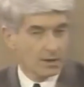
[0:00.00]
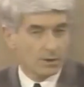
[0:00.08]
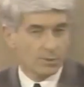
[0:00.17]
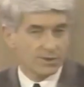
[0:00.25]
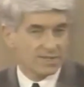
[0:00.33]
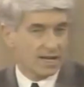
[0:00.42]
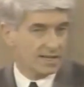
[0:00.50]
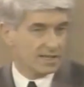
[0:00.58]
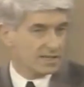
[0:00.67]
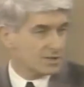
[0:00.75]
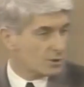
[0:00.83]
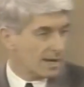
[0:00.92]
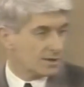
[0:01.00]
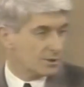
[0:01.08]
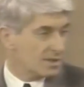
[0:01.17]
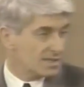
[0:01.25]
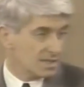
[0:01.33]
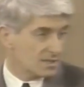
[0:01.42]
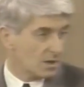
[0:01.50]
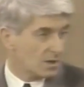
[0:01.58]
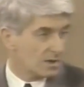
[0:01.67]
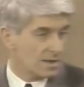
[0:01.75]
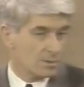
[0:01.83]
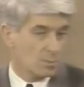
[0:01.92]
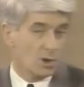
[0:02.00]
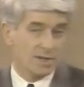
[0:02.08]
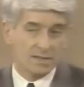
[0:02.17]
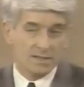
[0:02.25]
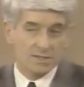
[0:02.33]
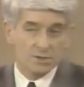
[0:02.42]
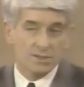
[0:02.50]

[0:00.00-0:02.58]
was starting his tractor at 6 o'clock in the morning, and he saw